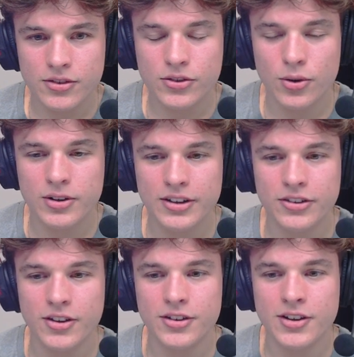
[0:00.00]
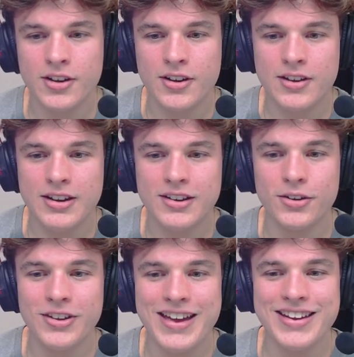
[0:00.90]
Dog Lizard. He
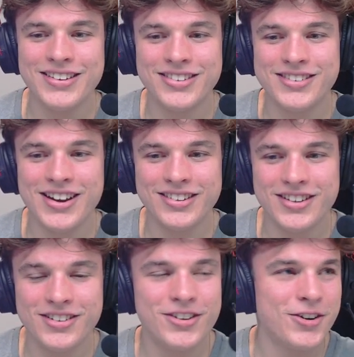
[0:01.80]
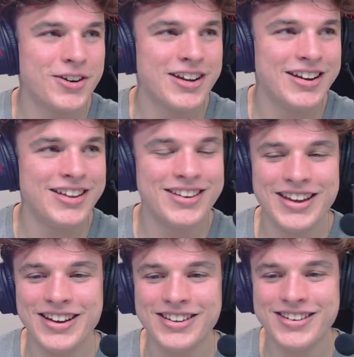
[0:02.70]
goes ace chess centurion
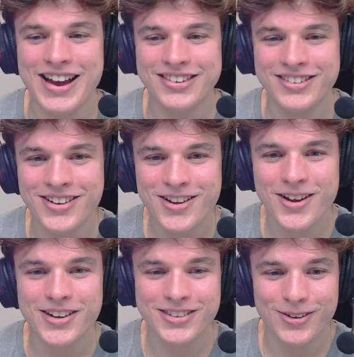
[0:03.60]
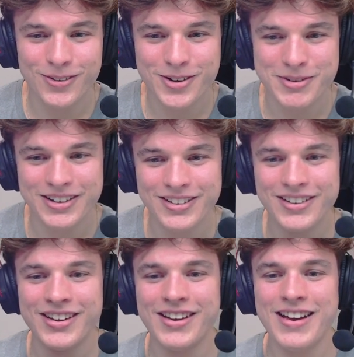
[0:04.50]
in a, chess nerd tournament.
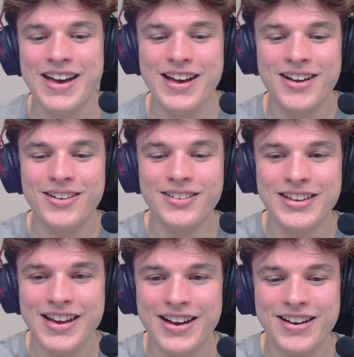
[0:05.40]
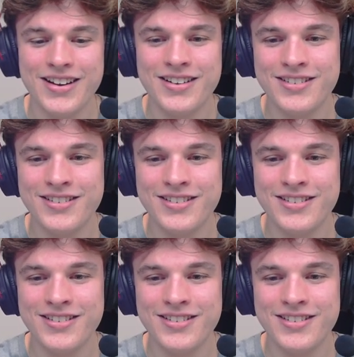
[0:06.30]
Hell yeah.